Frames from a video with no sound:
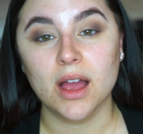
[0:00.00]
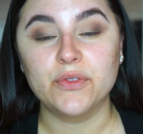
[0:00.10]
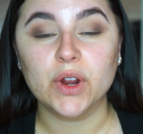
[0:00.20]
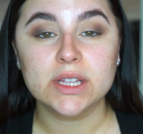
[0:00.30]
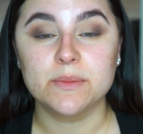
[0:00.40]
I
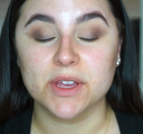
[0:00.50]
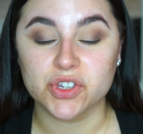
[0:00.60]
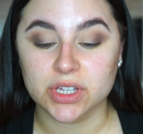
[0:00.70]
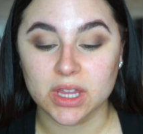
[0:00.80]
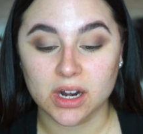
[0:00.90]
forgot to
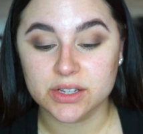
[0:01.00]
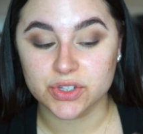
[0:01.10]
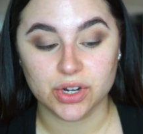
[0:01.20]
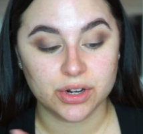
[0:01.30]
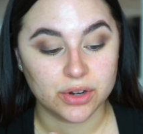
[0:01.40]
mention that I
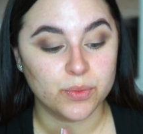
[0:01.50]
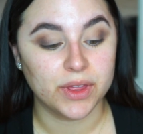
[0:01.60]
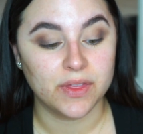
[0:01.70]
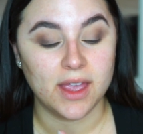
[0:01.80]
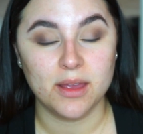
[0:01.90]
started
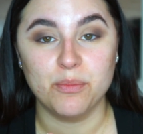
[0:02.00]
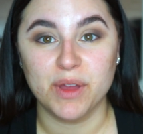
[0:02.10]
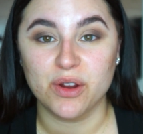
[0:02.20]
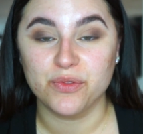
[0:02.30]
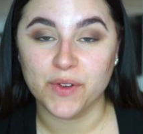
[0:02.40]
with a
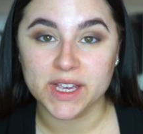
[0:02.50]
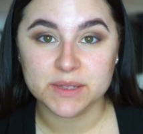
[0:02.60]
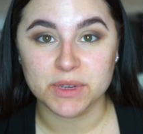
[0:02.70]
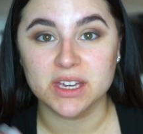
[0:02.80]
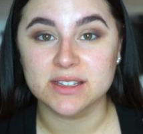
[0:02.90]
bare face
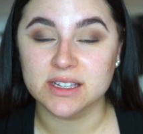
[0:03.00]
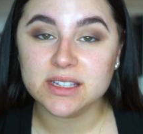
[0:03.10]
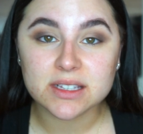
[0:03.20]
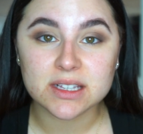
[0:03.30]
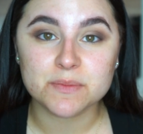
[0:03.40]
because this
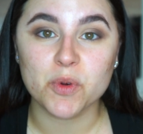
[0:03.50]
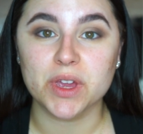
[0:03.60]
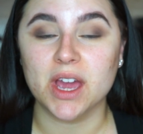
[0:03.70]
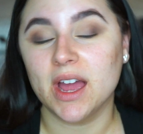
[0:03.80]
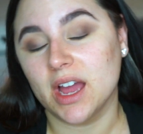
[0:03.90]
is a
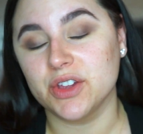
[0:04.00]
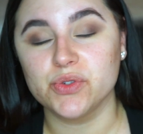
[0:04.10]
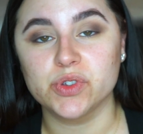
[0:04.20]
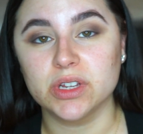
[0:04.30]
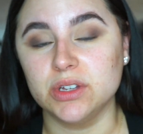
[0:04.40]
smoky eye. I
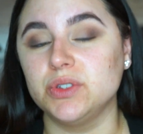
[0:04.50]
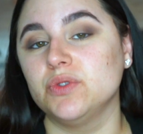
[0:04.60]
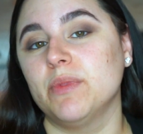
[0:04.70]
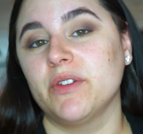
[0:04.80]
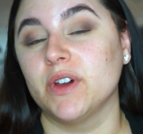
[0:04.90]
usually
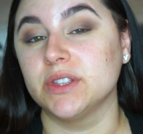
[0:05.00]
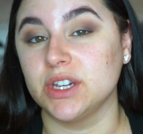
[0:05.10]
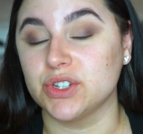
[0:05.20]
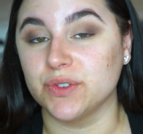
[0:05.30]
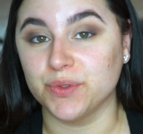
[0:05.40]
do my
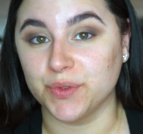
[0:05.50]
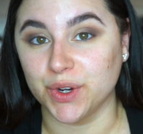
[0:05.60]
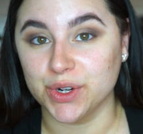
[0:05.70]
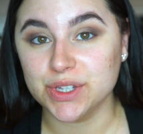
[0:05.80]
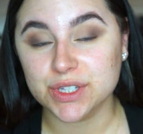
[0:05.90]
foundation
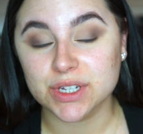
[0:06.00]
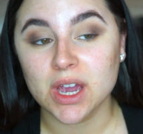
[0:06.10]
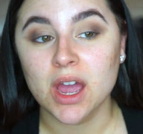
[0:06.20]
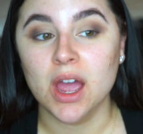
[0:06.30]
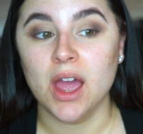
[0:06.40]
first
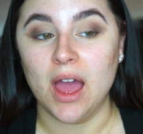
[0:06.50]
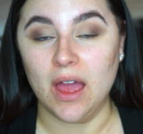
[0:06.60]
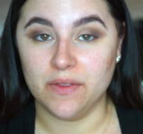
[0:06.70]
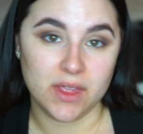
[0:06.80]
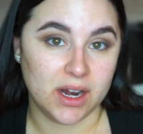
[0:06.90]

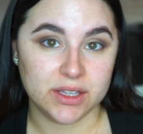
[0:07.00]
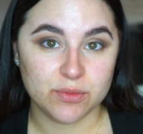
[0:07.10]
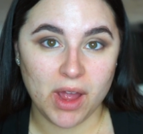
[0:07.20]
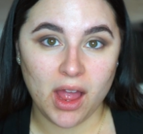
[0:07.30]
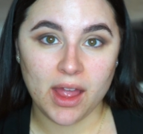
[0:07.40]
and then I do
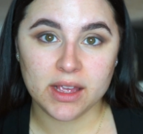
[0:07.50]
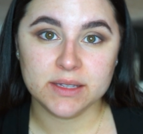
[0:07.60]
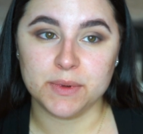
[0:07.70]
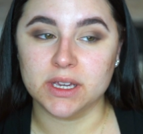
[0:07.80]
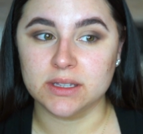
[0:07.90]
my
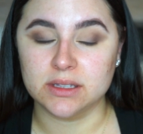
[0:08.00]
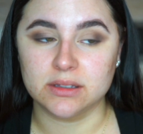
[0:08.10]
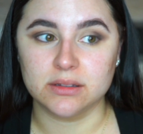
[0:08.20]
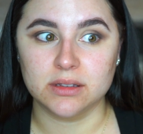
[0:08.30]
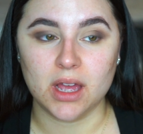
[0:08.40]
eyes
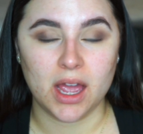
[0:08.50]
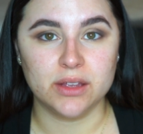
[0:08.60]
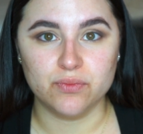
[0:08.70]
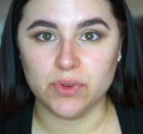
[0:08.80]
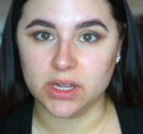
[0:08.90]
because
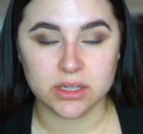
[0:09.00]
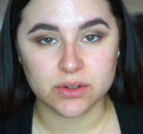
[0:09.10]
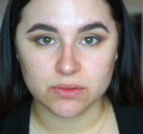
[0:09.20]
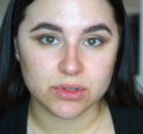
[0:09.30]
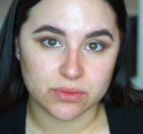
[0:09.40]
I really
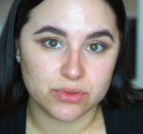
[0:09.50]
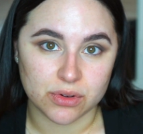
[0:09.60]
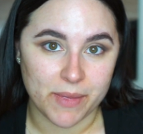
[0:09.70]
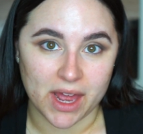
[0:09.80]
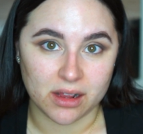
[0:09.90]
don't do
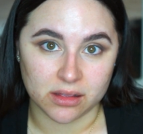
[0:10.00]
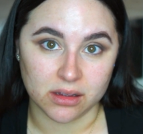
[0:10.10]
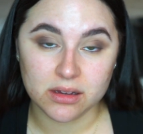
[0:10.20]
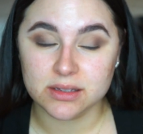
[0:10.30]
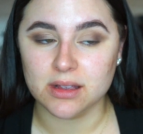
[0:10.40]
dramatic
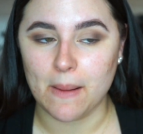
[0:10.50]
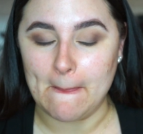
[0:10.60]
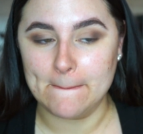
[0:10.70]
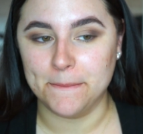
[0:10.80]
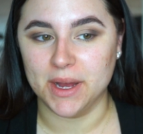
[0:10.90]
looks.
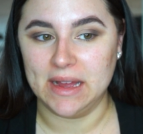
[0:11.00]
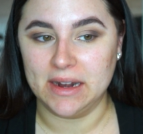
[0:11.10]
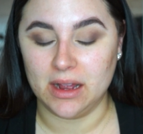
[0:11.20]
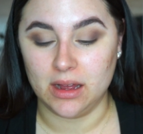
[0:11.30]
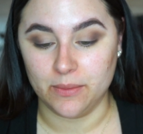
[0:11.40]

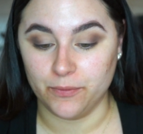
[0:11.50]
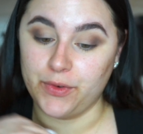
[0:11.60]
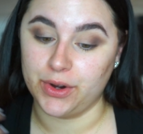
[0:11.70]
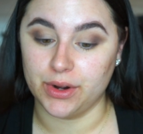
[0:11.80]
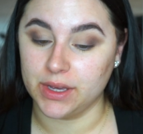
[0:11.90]
But
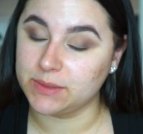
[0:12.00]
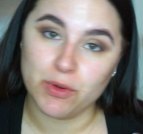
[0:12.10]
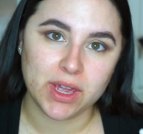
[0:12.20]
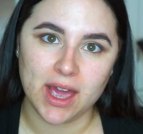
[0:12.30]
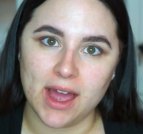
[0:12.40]
for a
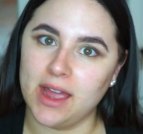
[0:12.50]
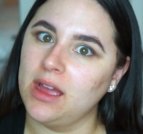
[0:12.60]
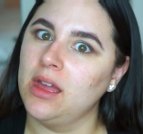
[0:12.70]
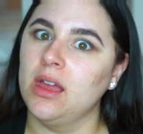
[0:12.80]
smoky eye,